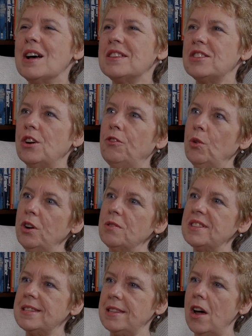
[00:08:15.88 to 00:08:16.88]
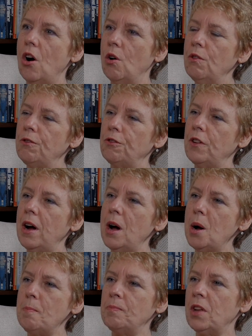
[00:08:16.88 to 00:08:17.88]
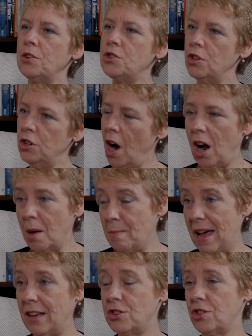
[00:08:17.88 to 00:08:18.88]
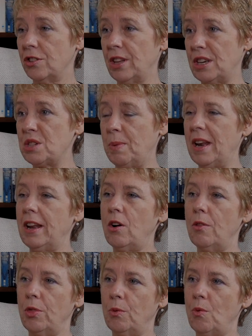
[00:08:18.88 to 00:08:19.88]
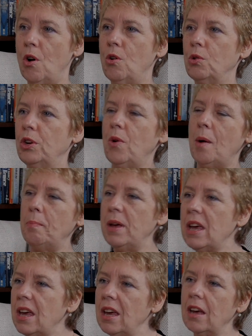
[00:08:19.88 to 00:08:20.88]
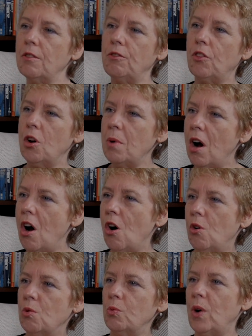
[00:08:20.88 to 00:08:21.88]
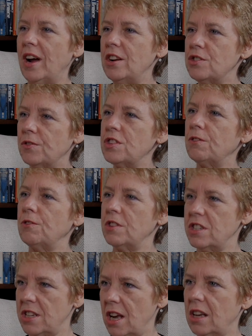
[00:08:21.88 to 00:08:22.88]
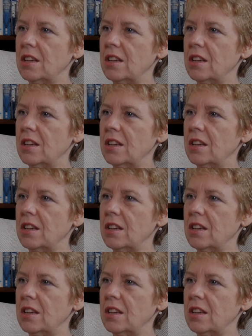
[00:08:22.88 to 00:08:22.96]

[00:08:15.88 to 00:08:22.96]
So for yourself, I imagine that depending on the role, you are picking from a whole range of different techniques.